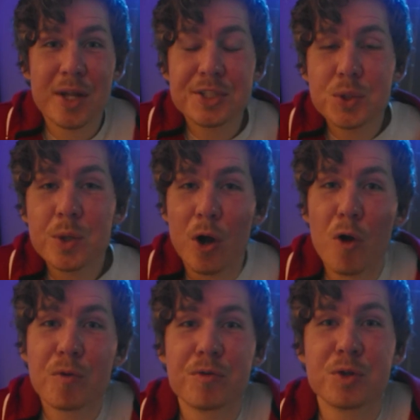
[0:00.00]
let's do an
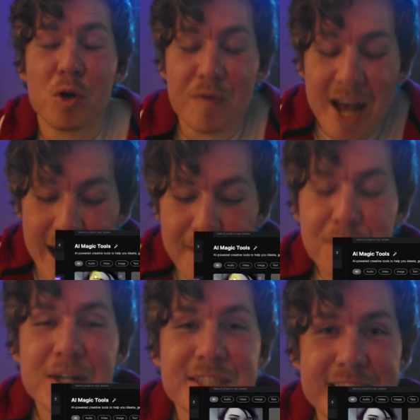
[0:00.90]
overview of
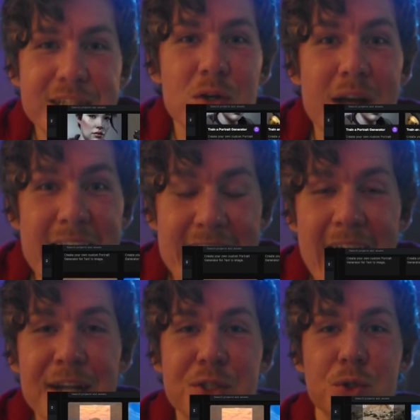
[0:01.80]
every single
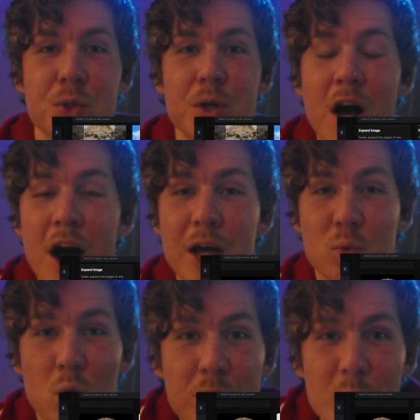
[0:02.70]
AI tool on
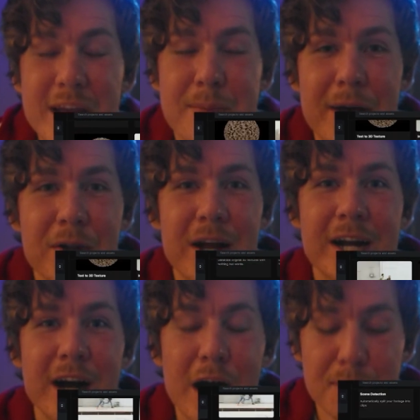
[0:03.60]

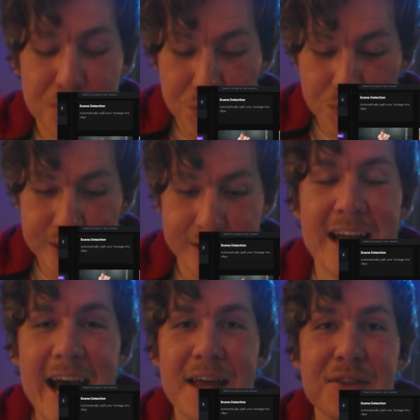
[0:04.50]
RunwayML.com so you can
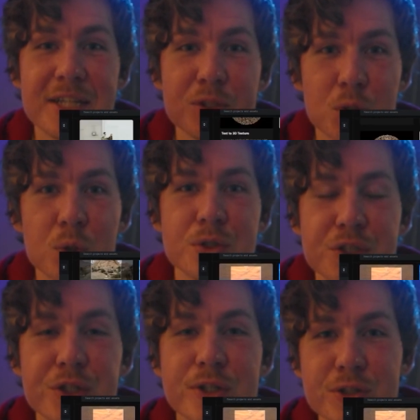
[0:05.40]
add these tools
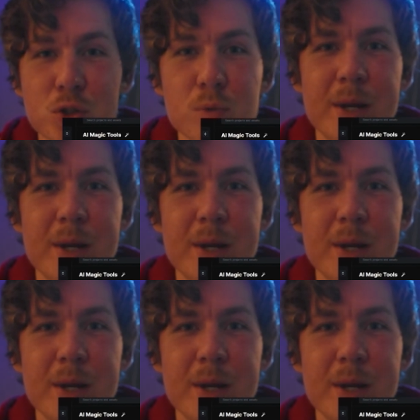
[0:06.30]
to your tool